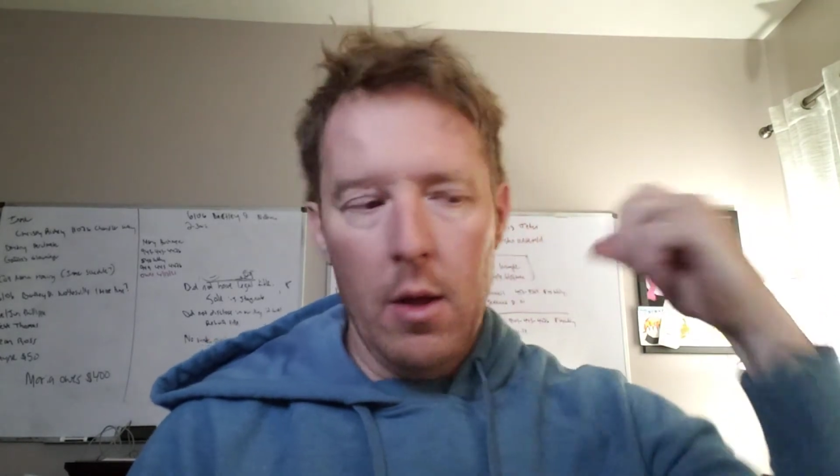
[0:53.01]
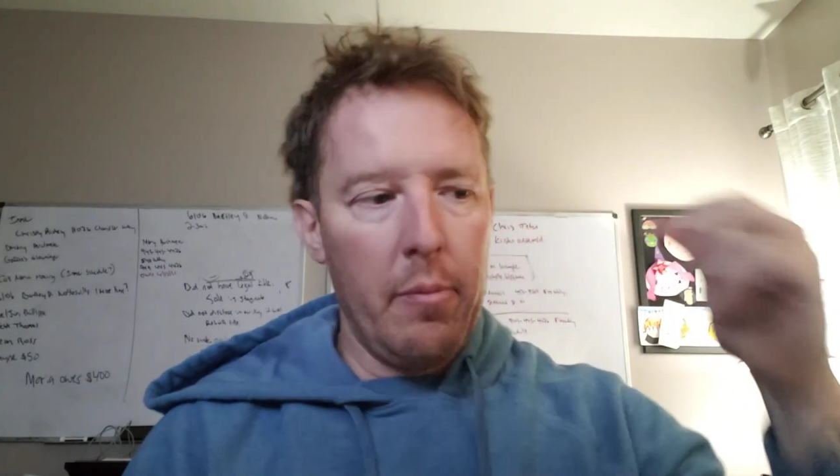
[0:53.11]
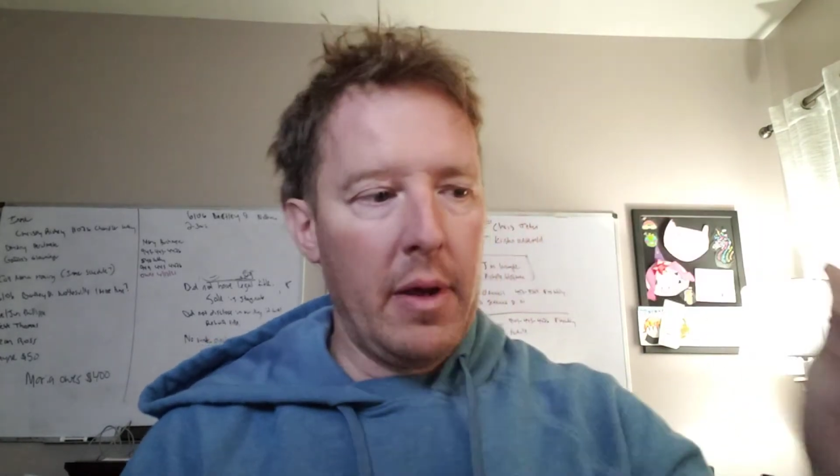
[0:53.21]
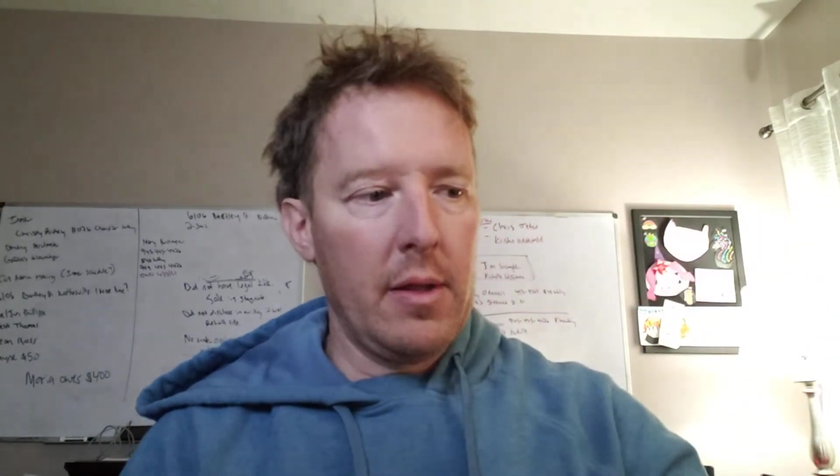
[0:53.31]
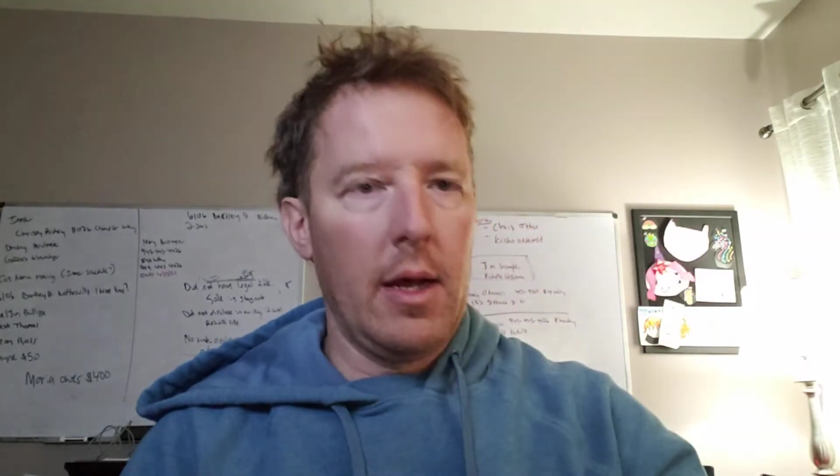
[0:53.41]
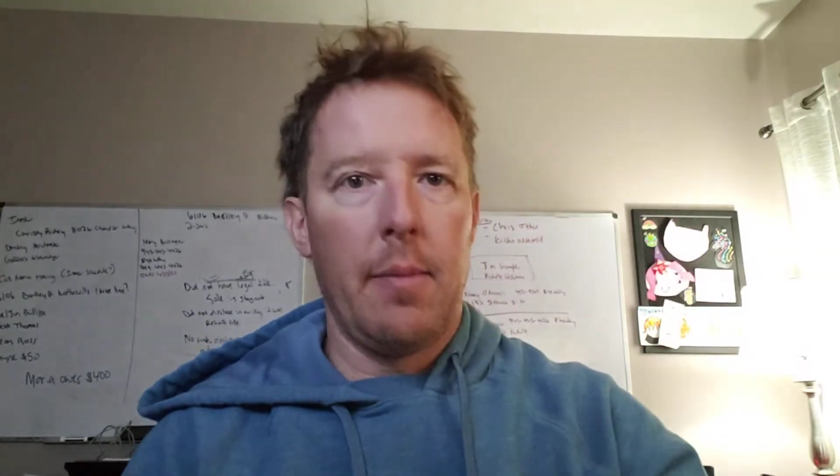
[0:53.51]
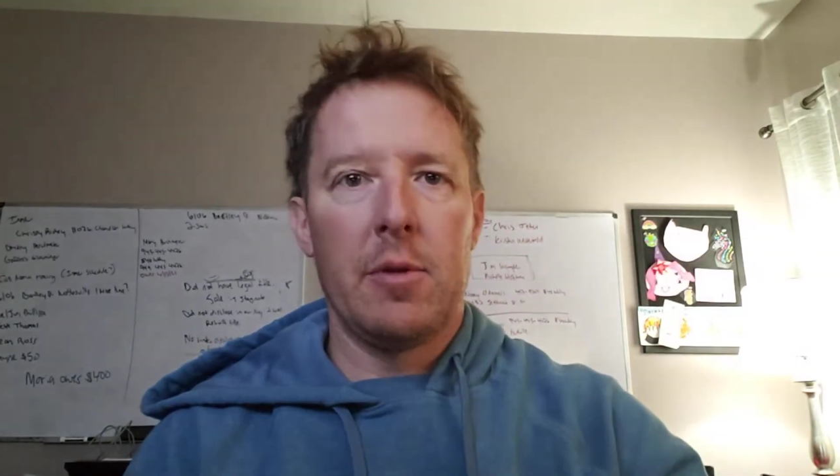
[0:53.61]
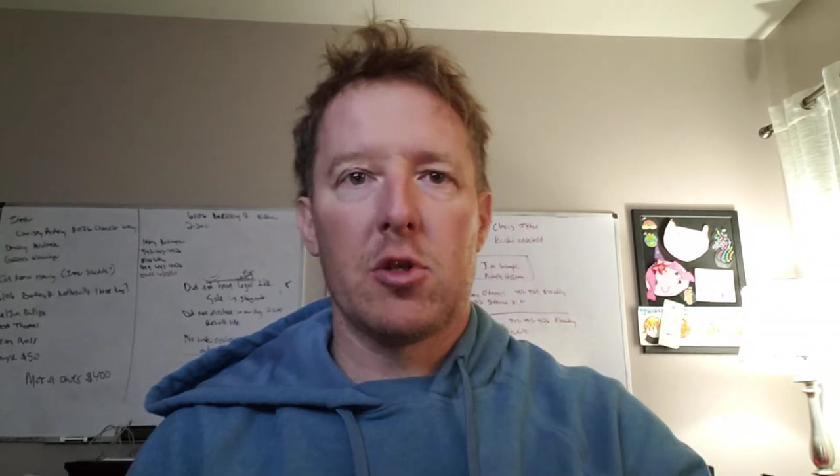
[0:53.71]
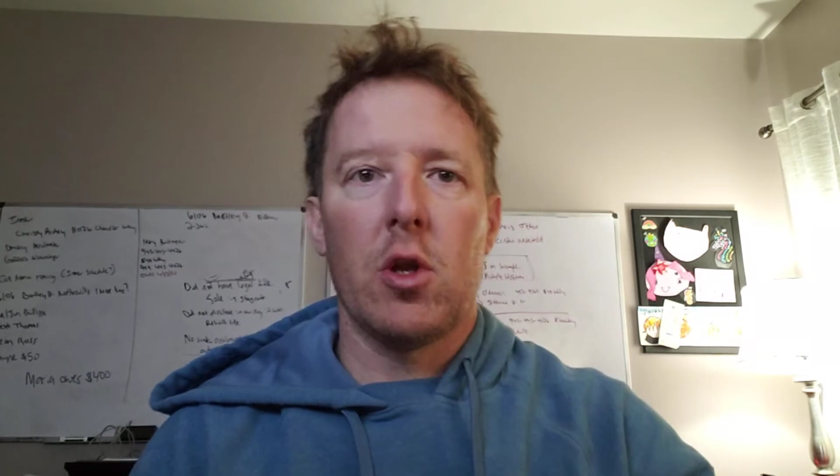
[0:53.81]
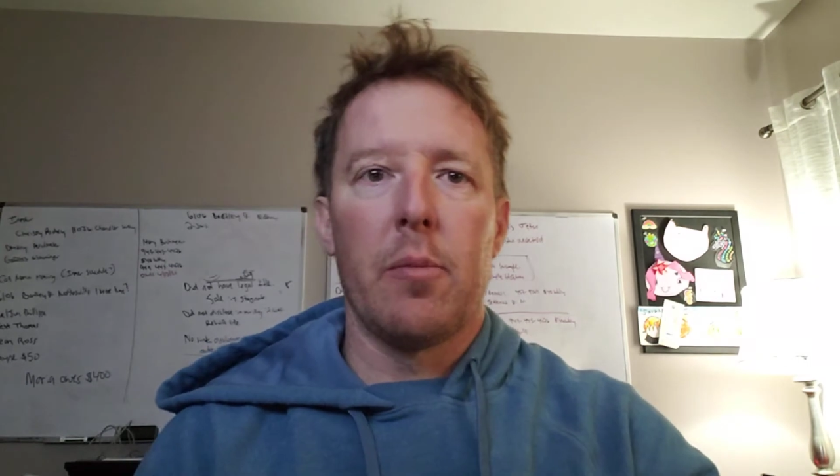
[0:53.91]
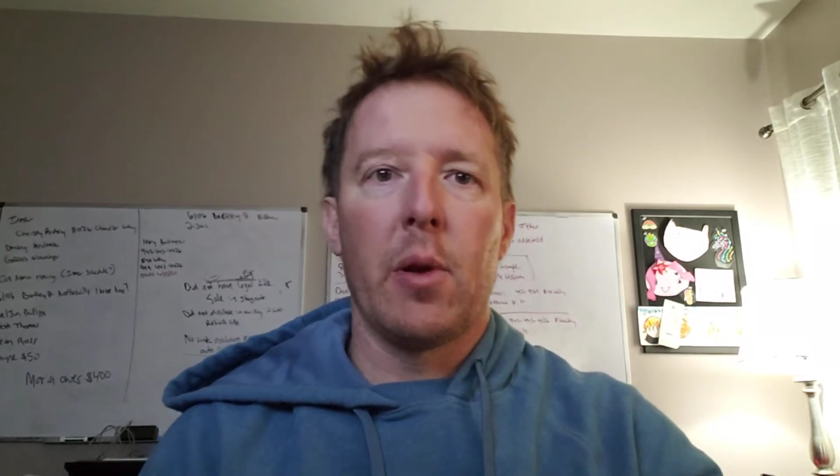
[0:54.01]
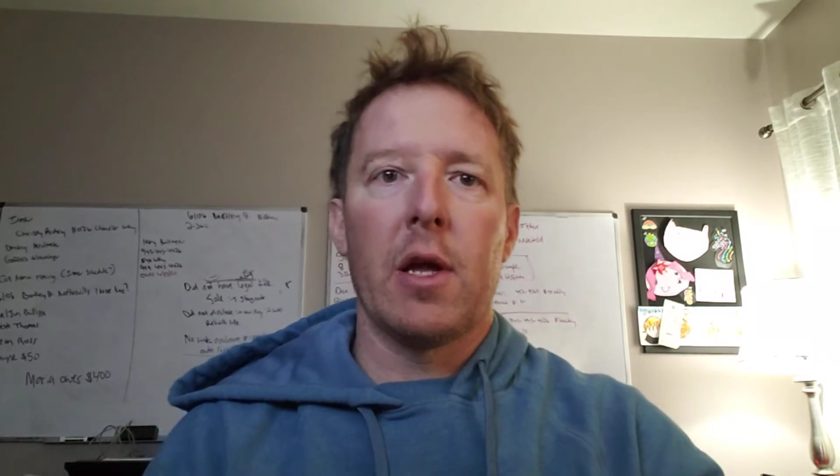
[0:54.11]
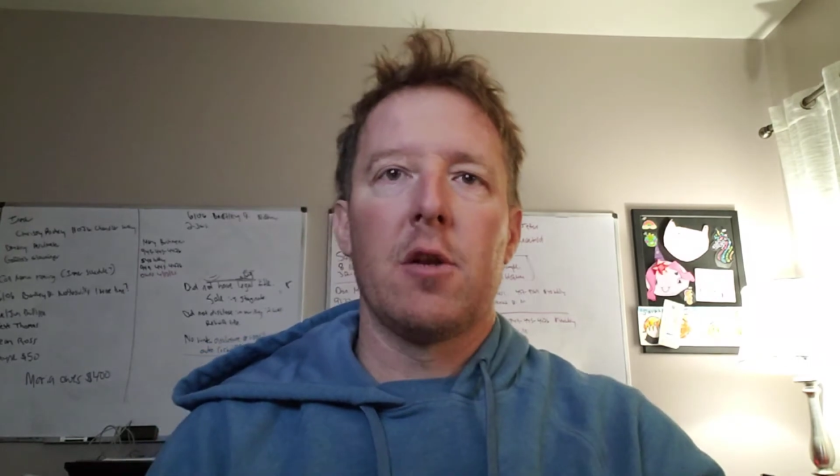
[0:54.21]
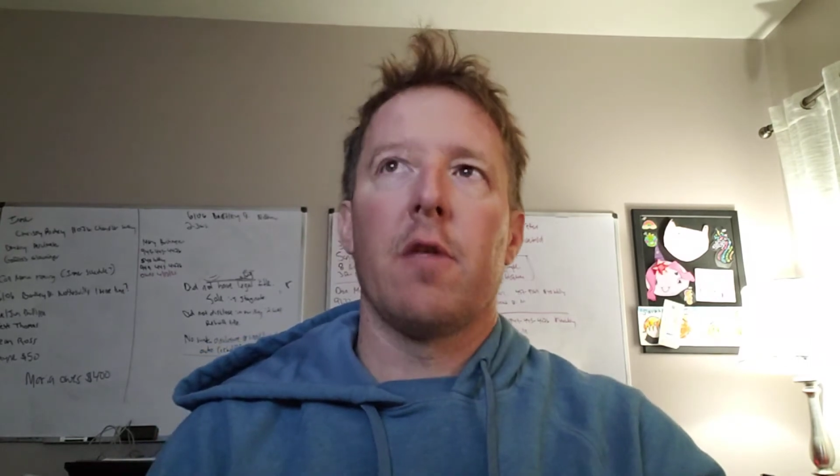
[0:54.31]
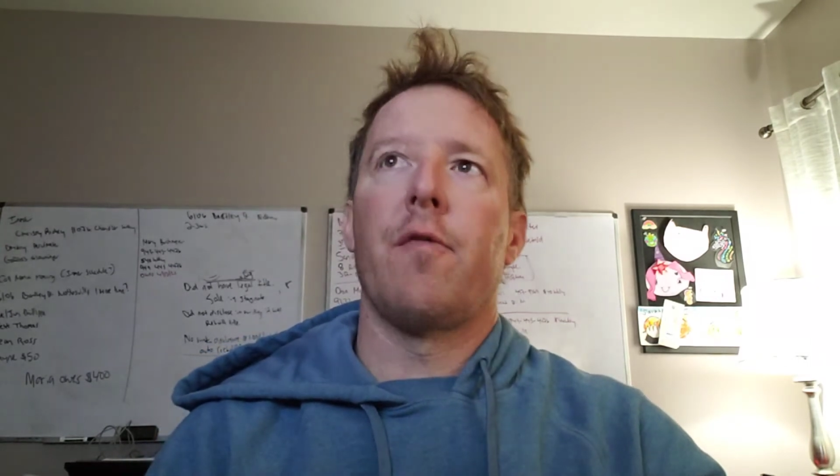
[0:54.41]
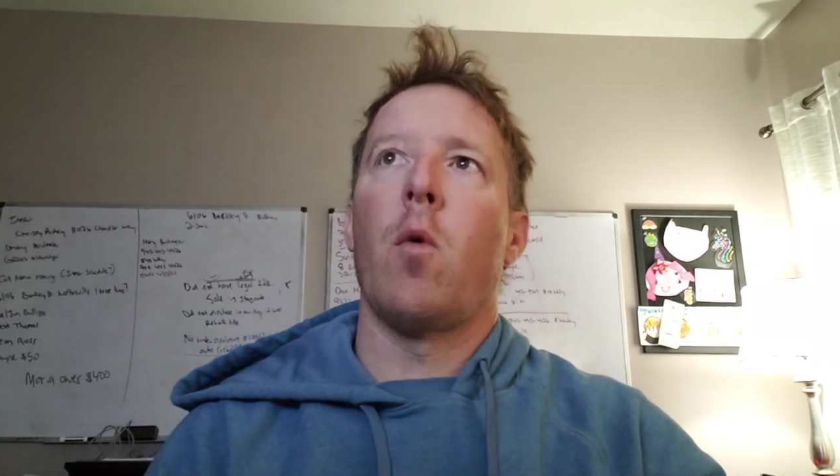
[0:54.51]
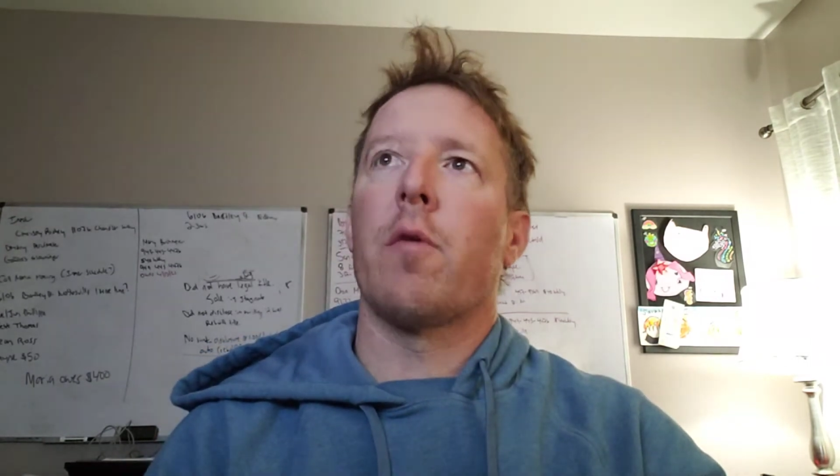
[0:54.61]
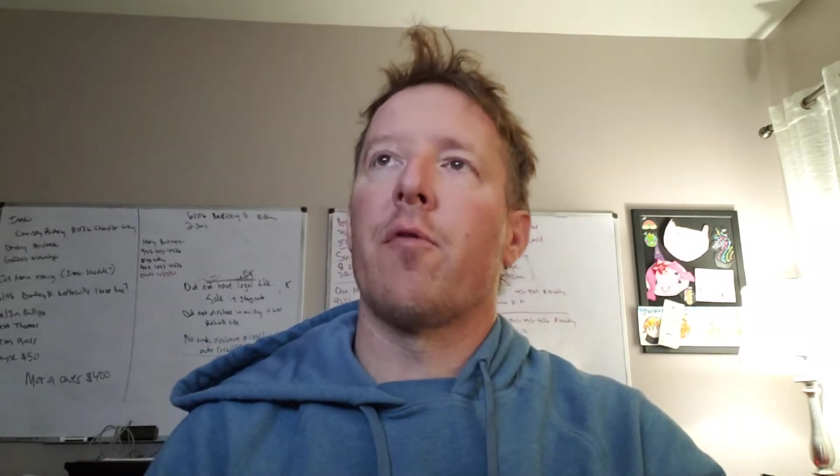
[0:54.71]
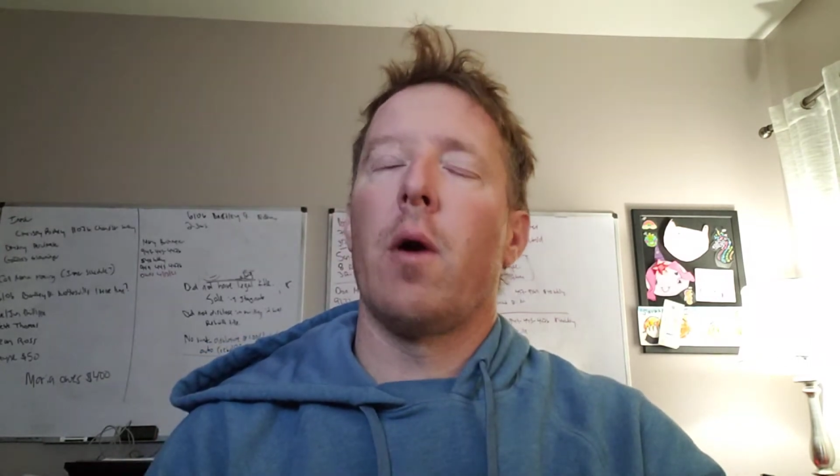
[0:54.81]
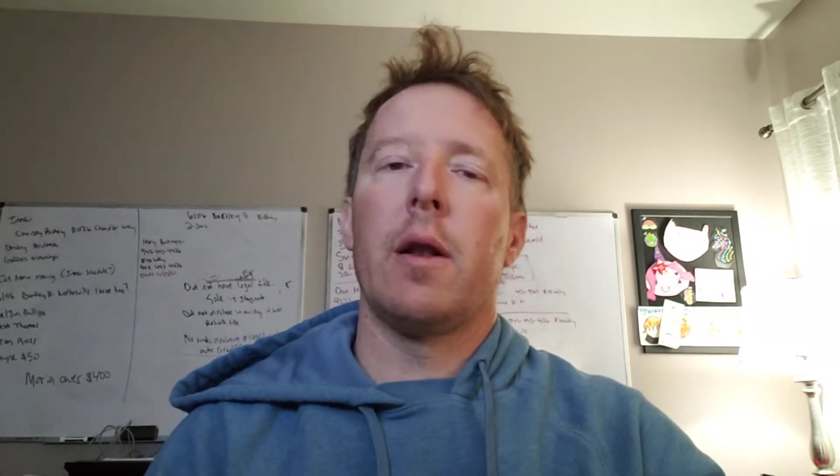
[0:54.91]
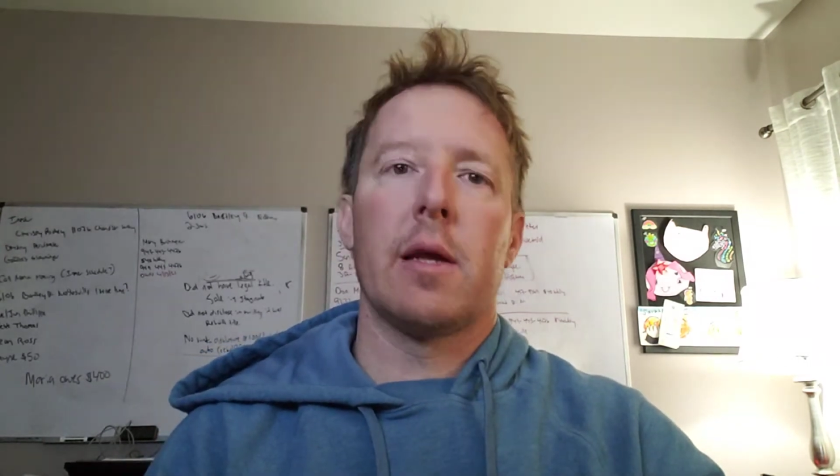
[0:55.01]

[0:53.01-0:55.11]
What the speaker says: but I'm just going to bring it to the forefront